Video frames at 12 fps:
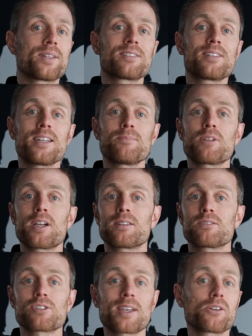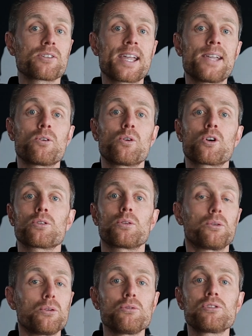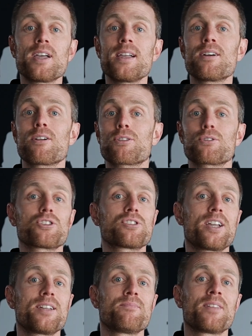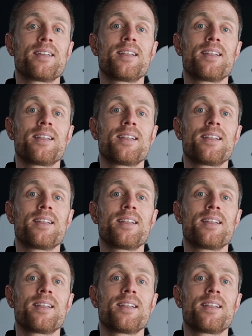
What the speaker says: Wednesday, and Saturday, or Tuesday, Thursday,